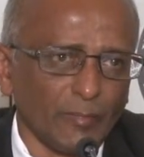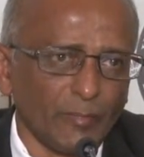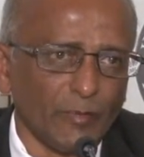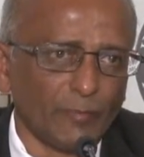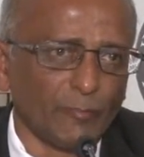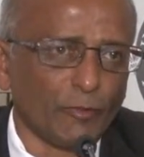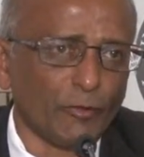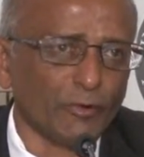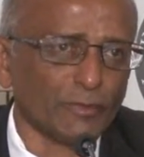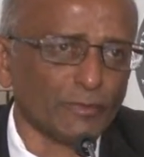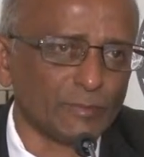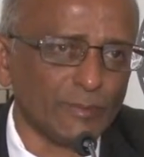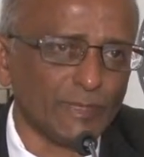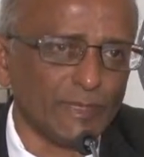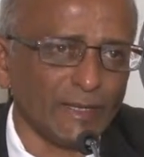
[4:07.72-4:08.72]
of course,
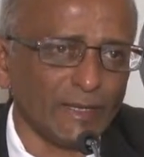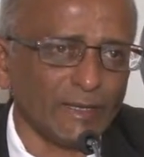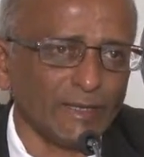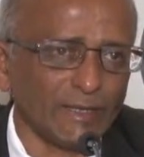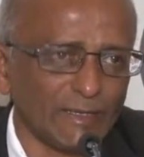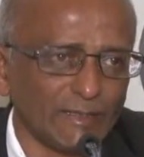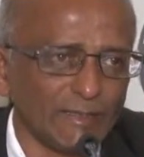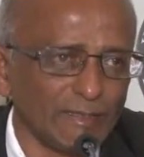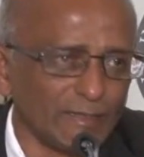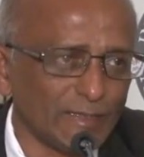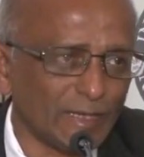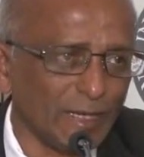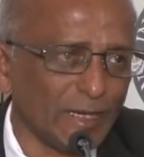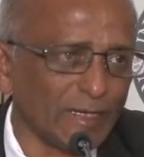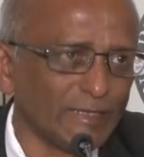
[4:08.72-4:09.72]
when there are taxes,
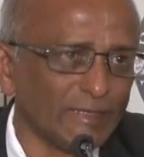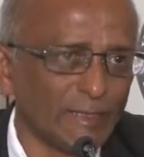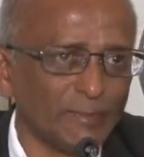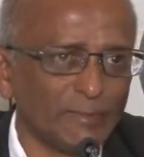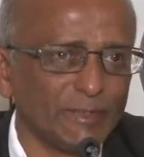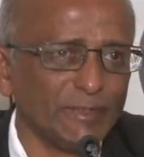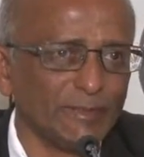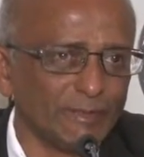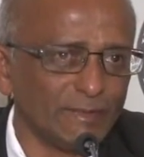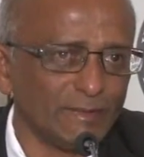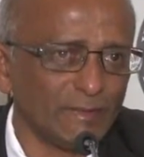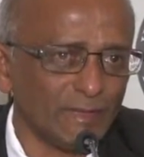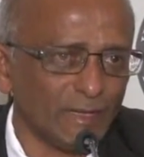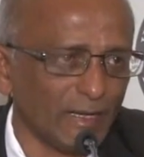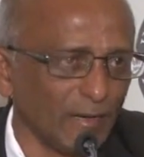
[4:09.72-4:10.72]
there are exceptions.
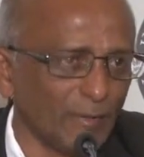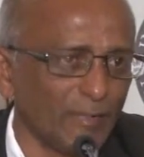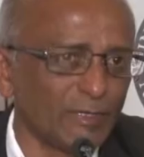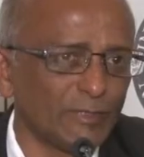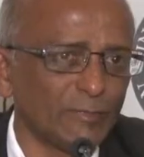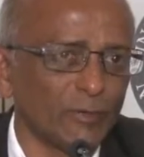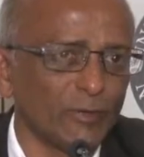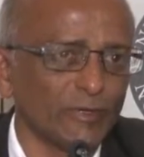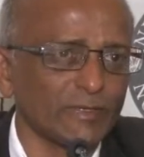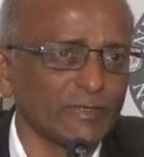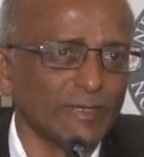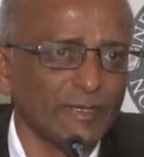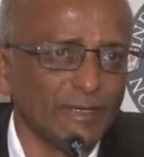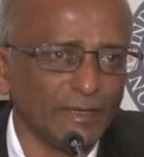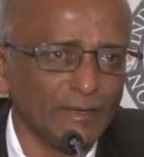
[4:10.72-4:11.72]
The government's
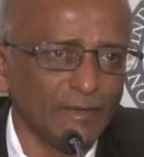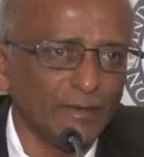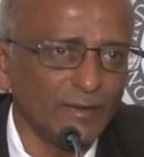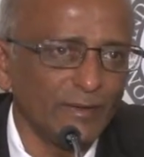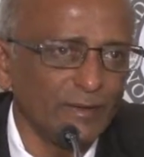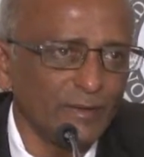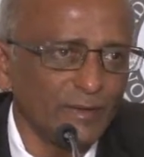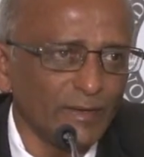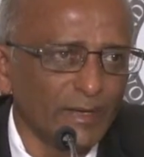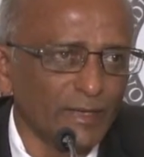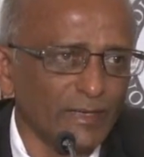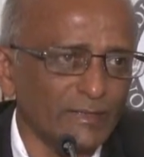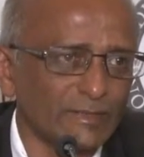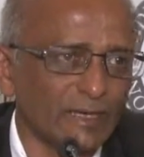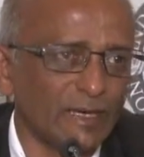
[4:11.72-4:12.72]
policy in
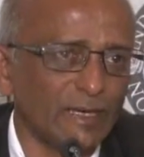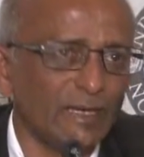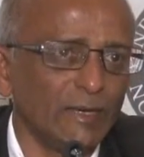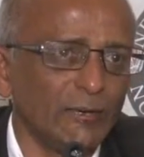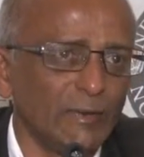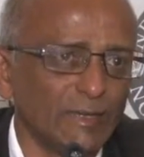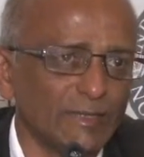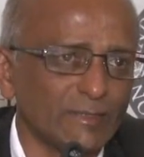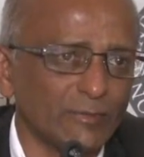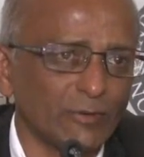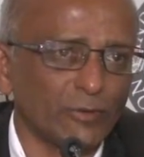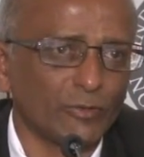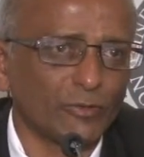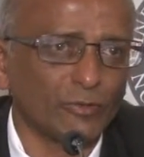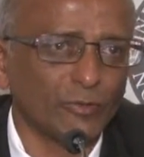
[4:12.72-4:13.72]
Australia was
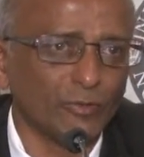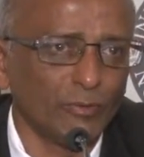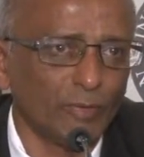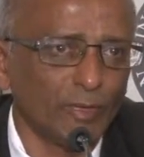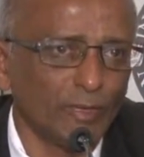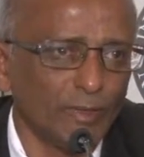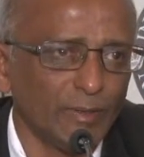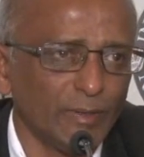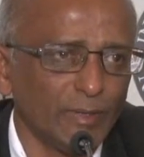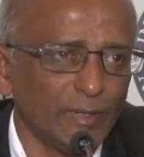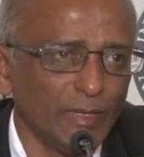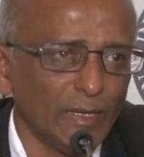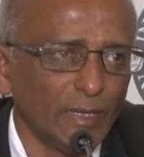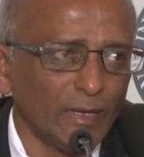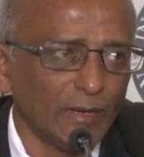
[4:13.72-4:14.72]
not to
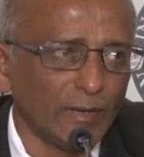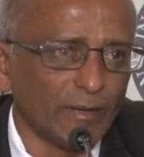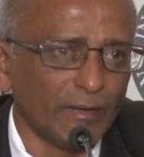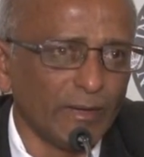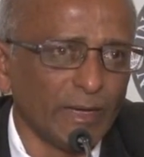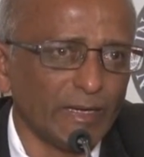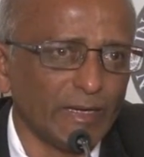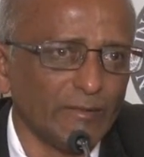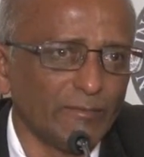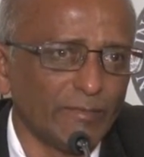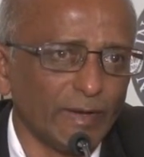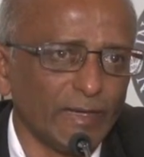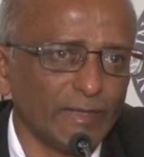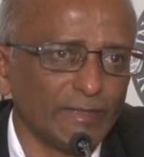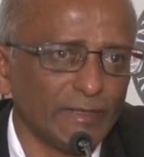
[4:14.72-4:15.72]
create
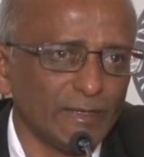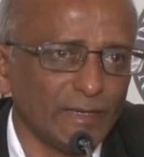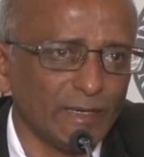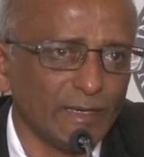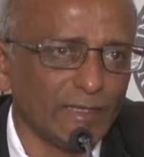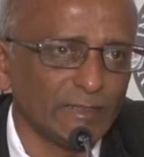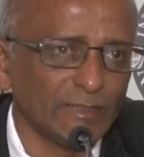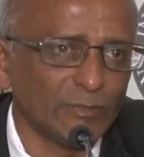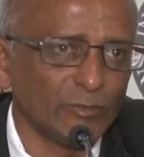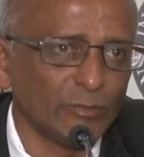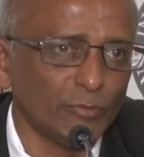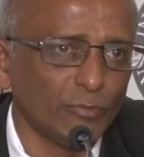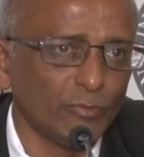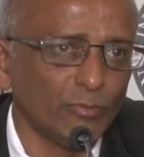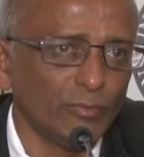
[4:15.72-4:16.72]
inflation in relation
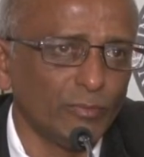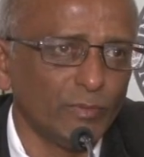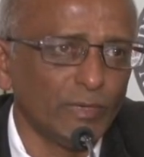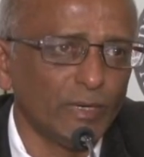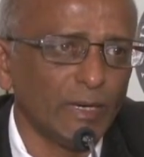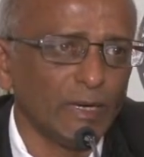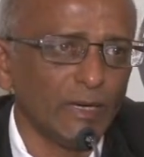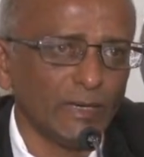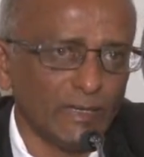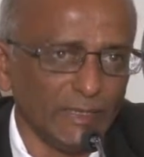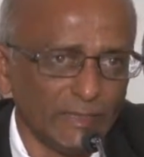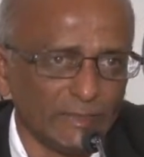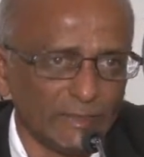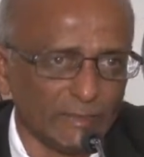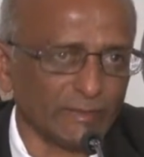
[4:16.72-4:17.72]
to
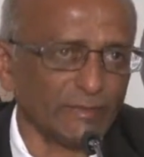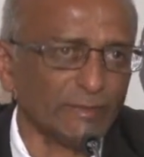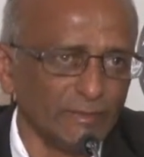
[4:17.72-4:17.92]
leases.